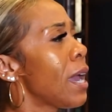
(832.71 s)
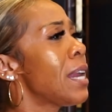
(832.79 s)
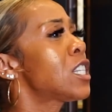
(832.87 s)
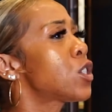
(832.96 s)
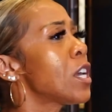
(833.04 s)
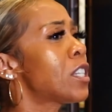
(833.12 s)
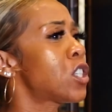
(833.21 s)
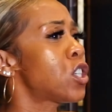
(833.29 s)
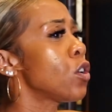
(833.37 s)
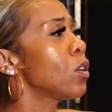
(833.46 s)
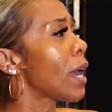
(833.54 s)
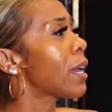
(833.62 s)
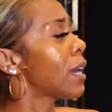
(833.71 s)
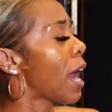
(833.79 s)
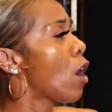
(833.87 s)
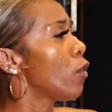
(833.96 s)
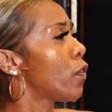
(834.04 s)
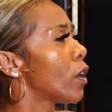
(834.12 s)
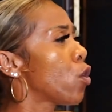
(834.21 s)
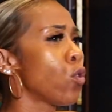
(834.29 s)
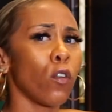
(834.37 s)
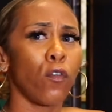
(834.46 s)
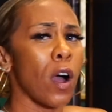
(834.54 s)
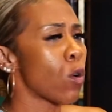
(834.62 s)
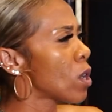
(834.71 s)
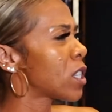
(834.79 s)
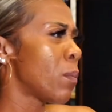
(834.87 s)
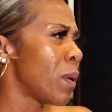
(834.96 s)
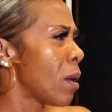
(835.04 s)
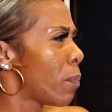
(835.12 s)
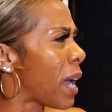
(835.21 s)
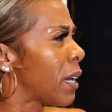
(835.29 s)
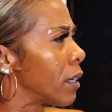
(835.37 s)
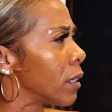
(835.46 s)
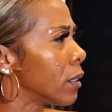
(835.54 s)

And it's still like an alpha. Who the fuck wants to be a beta?